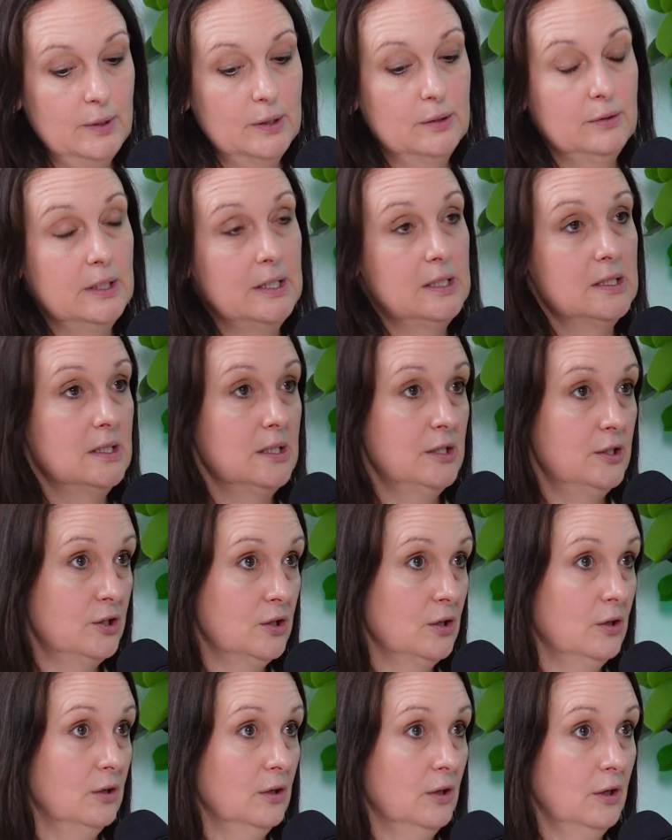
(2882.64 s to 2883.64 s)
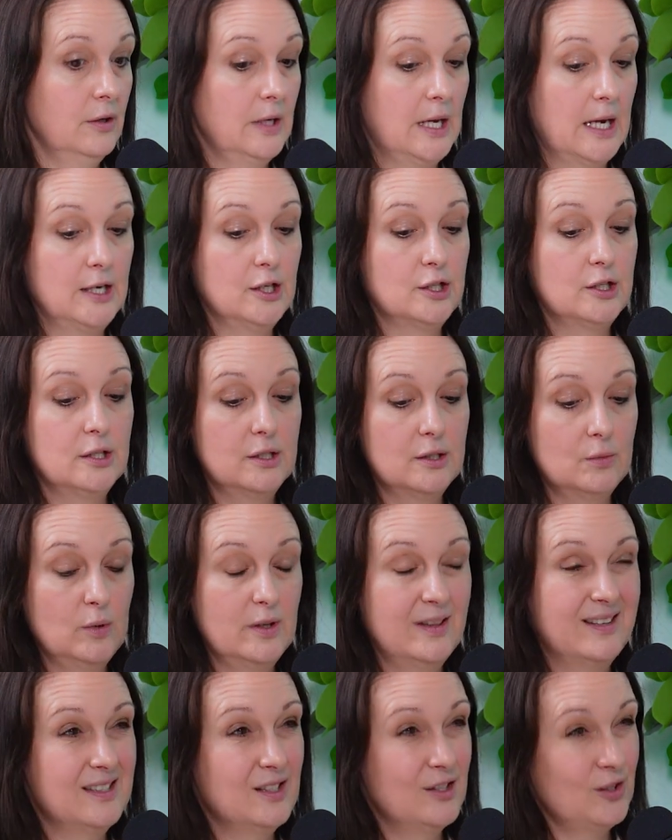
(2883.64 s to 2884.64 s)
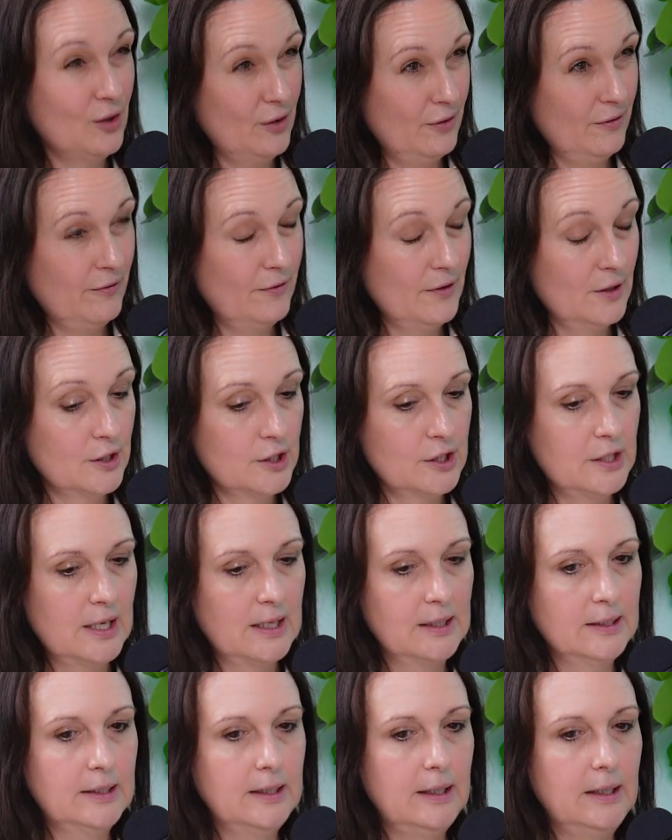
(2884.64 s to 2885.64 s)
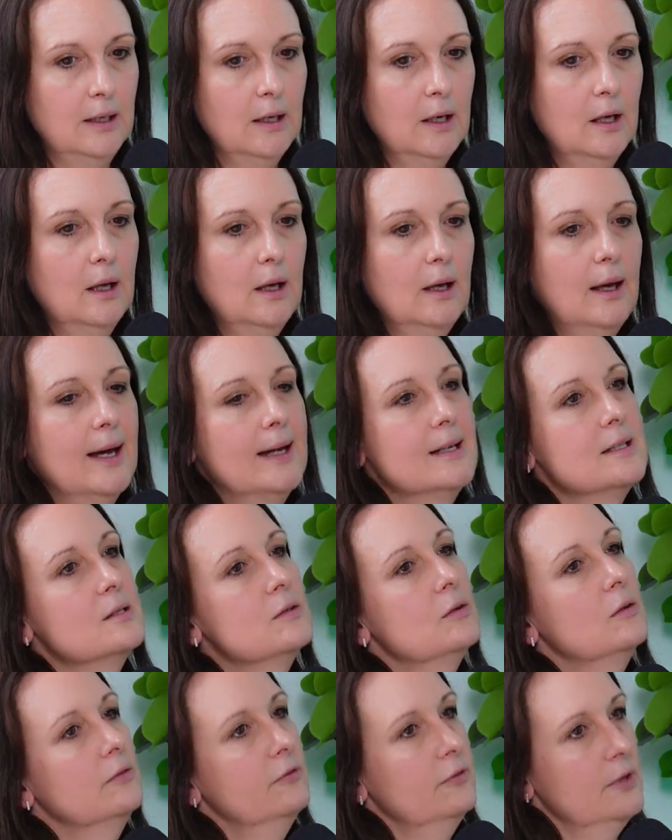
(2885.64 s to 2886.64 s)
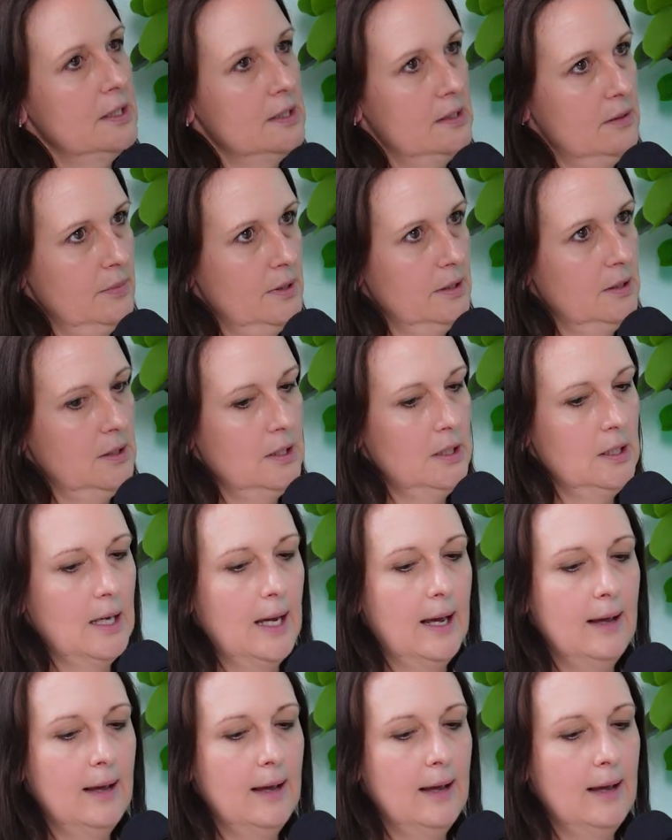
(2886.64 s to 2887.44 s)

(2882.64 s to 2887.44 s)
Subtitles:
buildings in certain locations with a certain functionality and a certain flexibility.